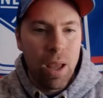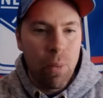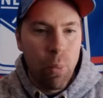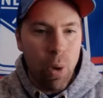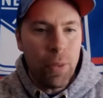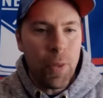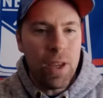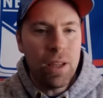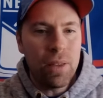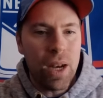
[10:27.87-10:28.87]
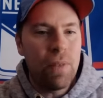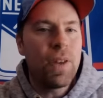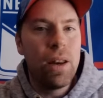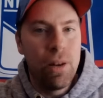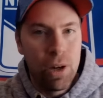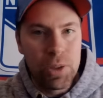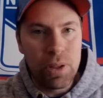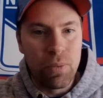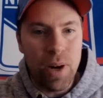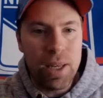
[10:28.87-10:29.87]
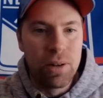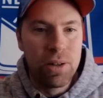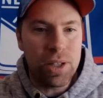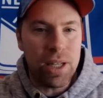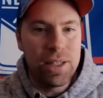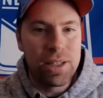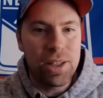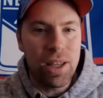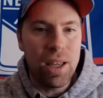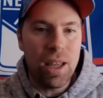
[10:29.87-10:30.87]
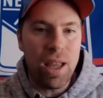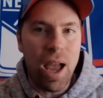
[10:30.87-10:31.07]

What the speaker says: one thing that I've kind of noticed with the Rangers is that